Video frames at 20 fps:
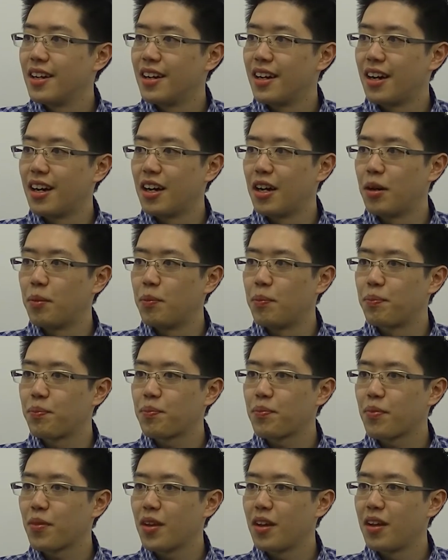But
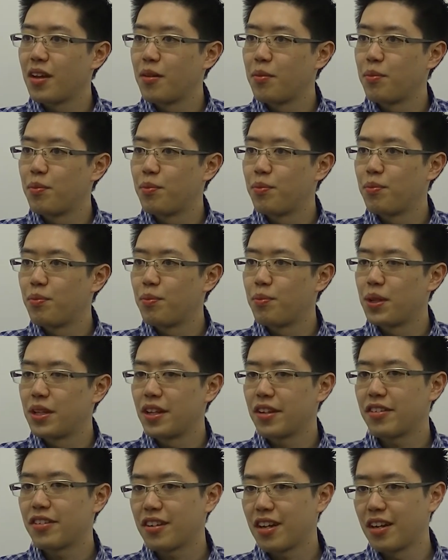that's